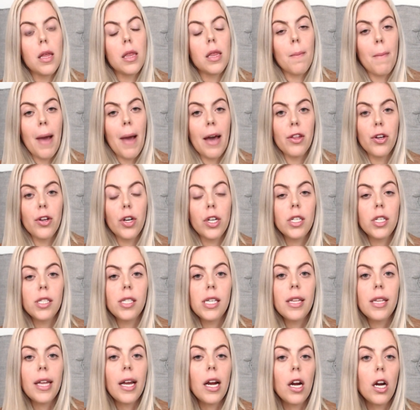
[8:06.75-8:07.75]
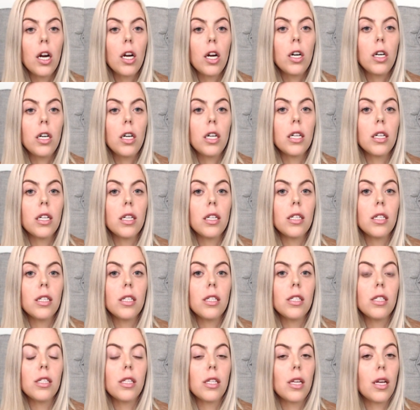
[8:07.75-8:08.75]
The math you're going to see there
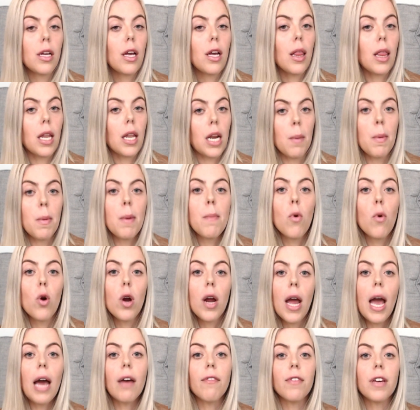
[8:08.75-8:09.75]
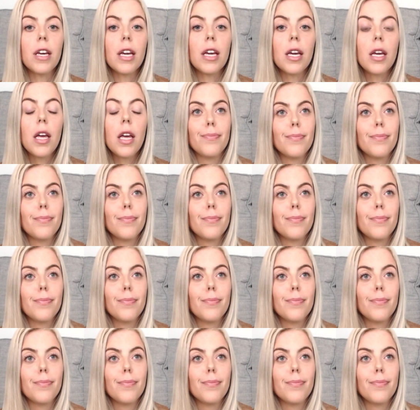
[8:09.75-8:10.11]
is a little bit more heavy,